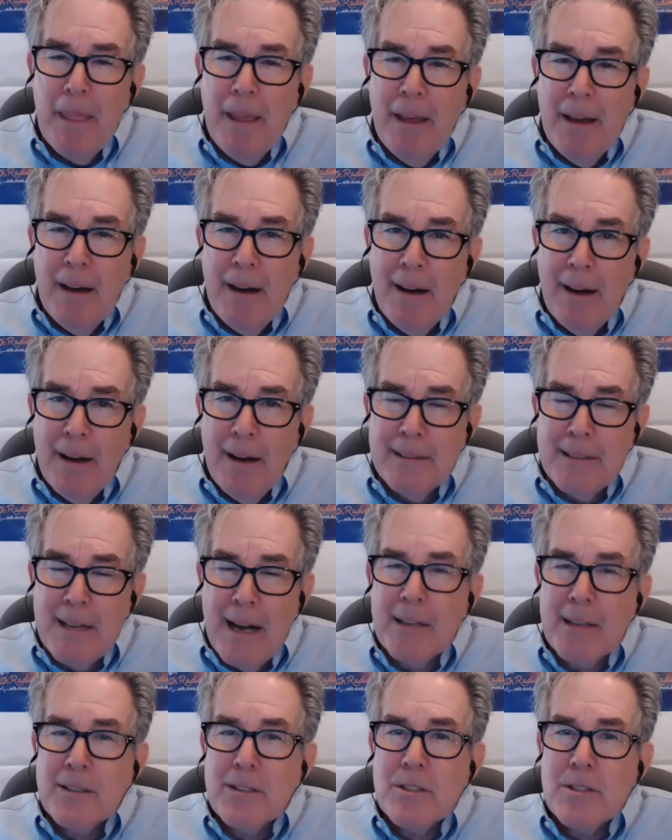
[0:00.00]

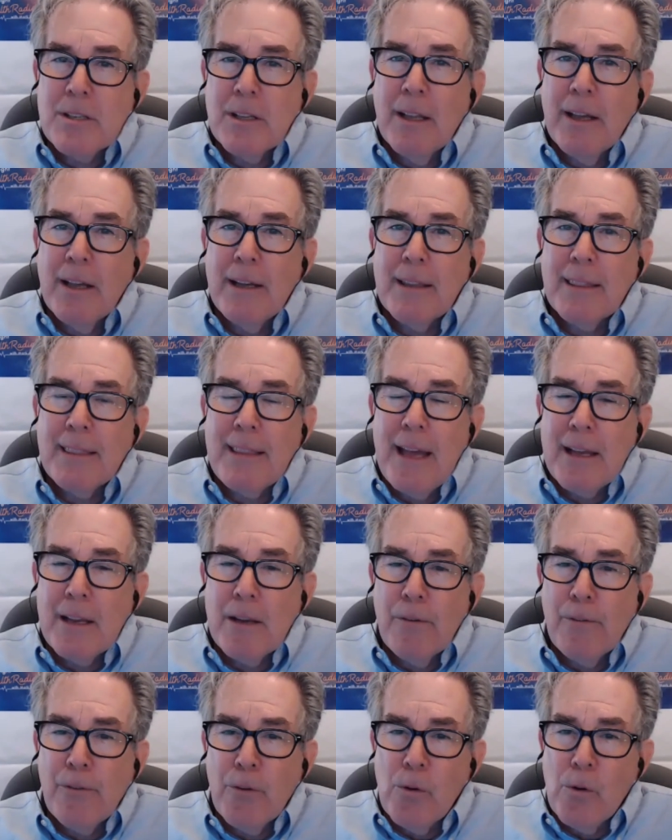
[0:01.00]
Dr. Celaya, thank
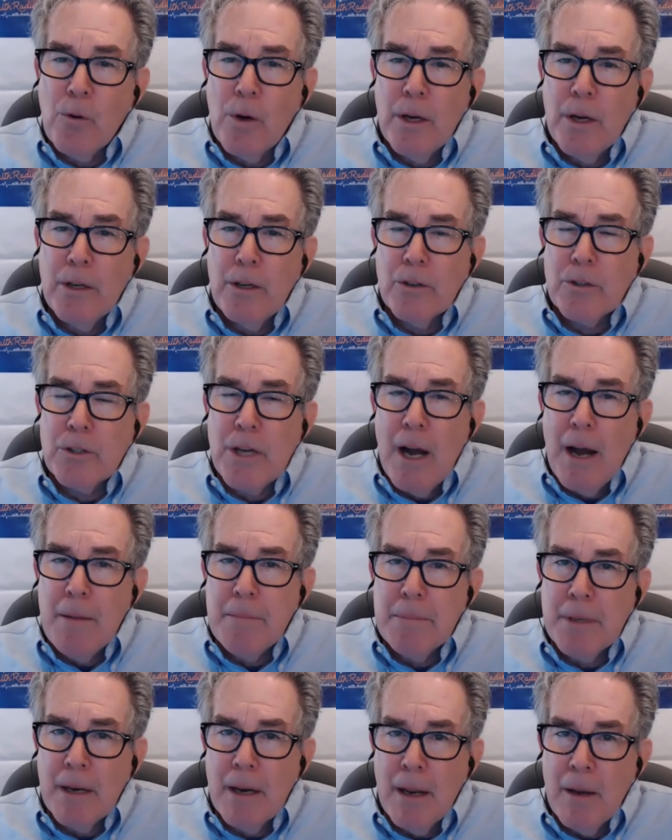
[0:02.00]
you for your
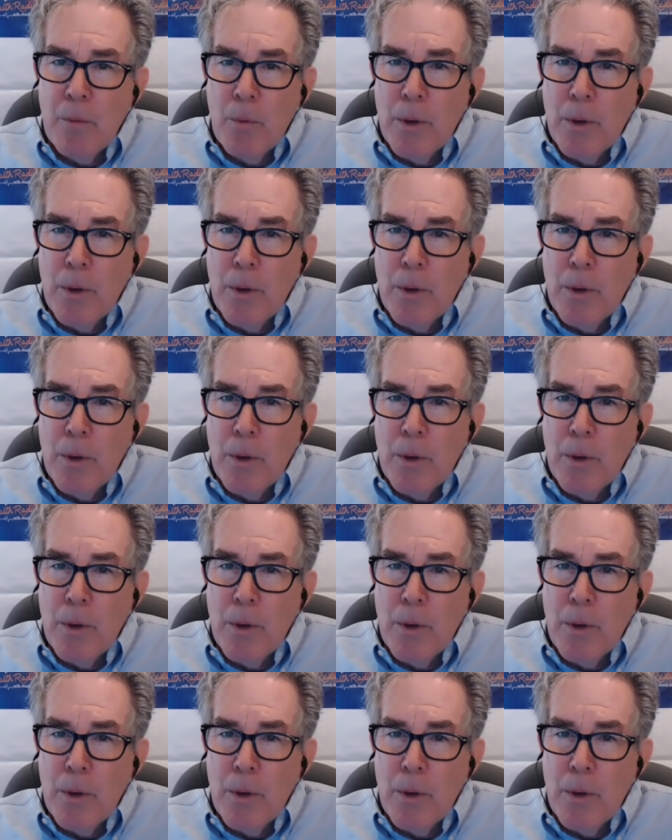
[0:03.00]
time today.